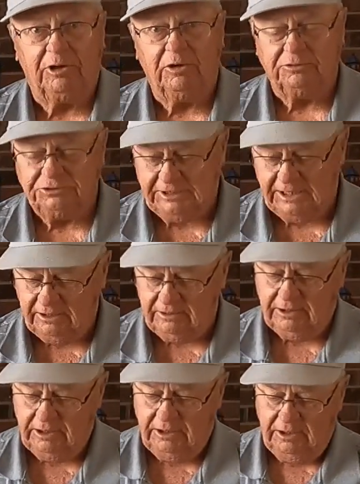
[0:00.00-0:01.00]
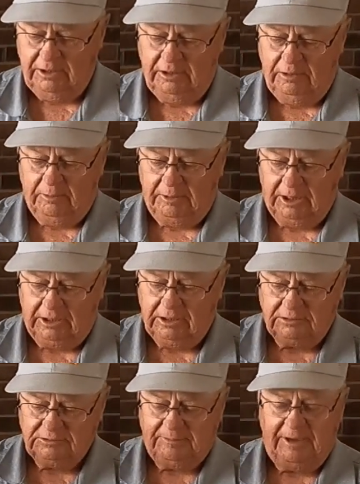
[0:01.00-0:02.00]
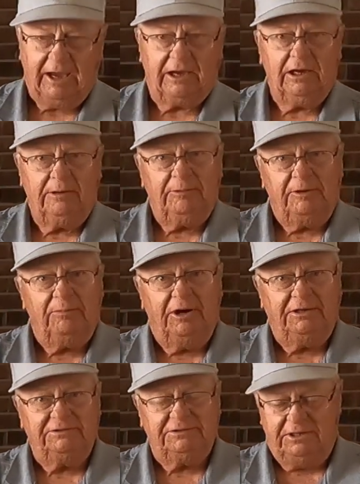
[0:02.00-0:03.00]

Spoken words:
goes down, when it comes back up, it brings